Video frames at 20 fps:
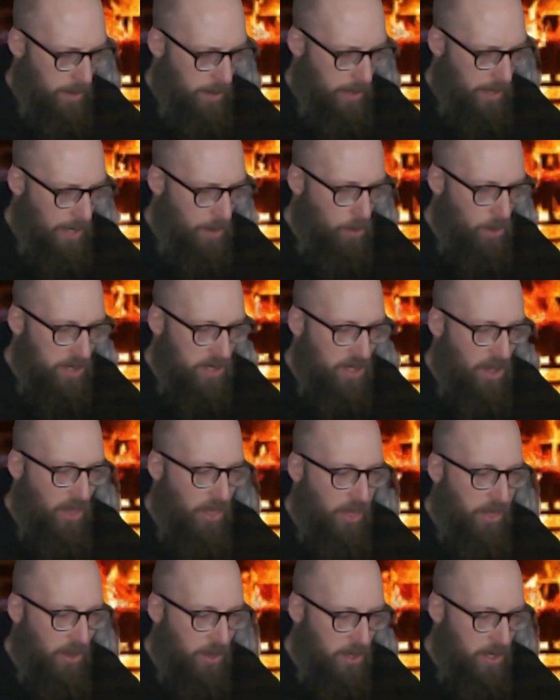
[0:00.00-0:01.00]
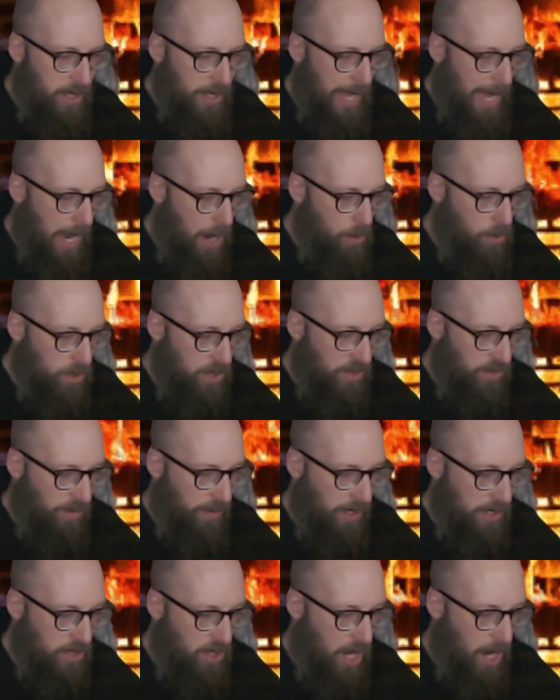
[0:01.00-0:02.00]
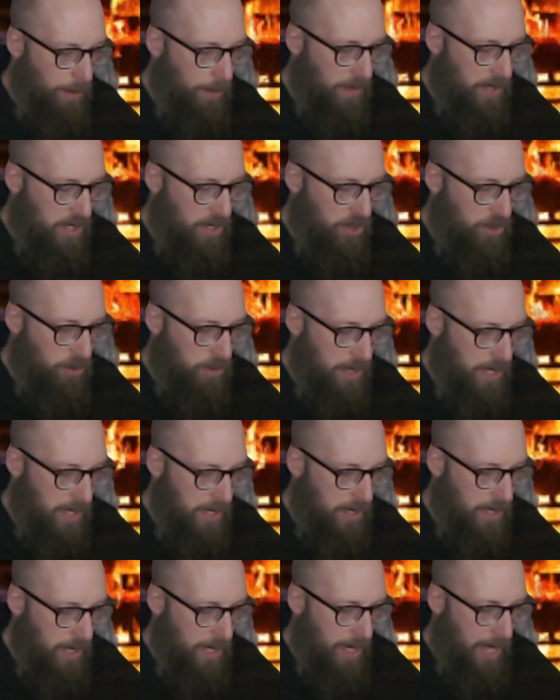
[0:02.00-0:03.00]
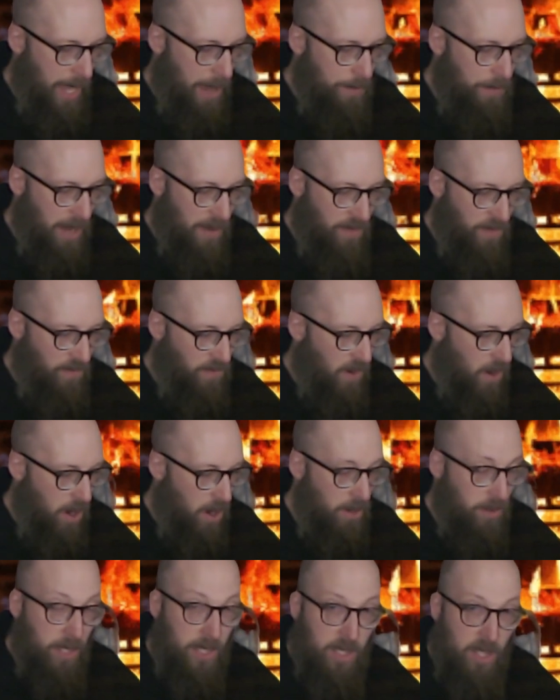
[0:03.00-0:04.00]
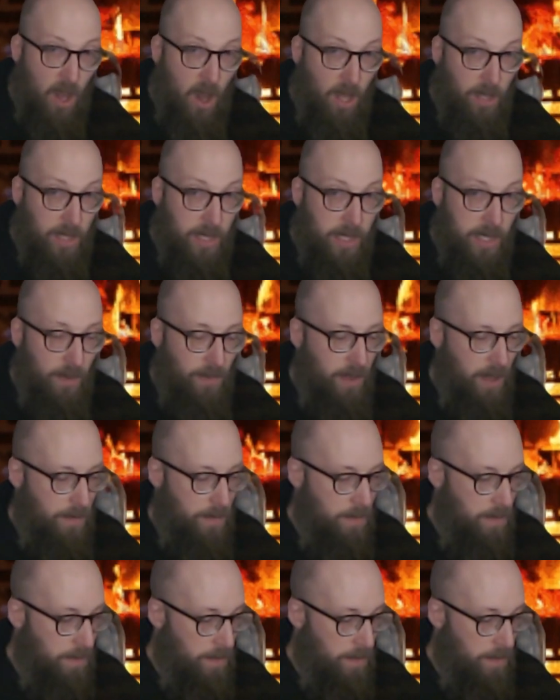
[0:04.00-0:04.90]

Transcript: It was the third house from the top of the street, and by far the tallest of them.